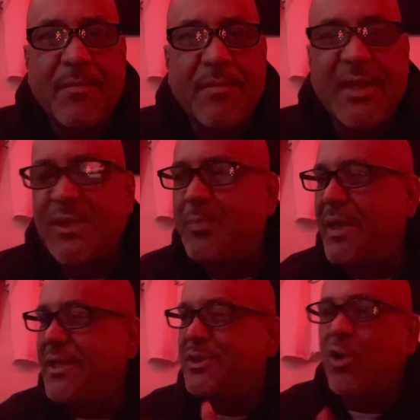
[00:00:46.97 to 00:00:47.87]
To
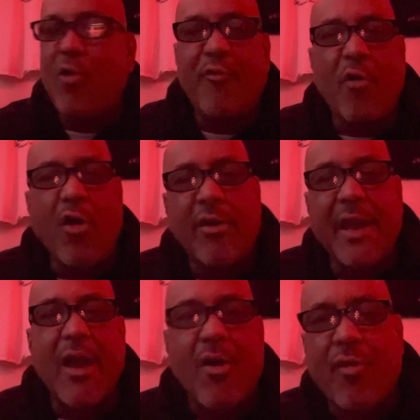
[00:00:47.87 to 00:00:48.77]
speak so far
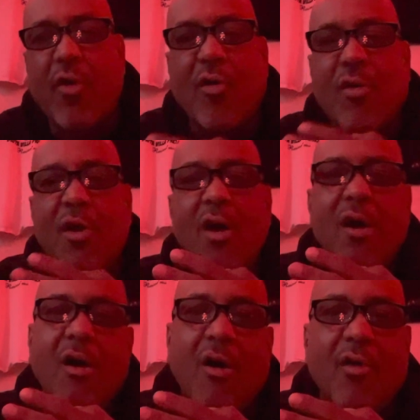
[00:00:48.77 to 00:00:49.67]
down
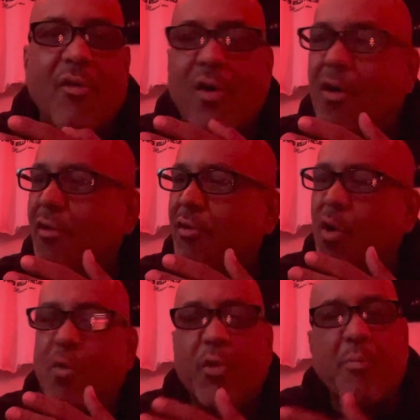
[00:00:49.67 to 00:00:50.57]

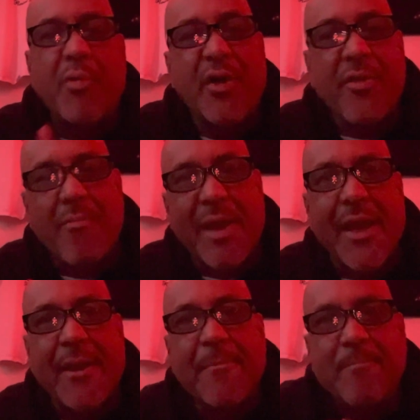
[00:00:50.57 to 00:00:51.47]
on the brother man.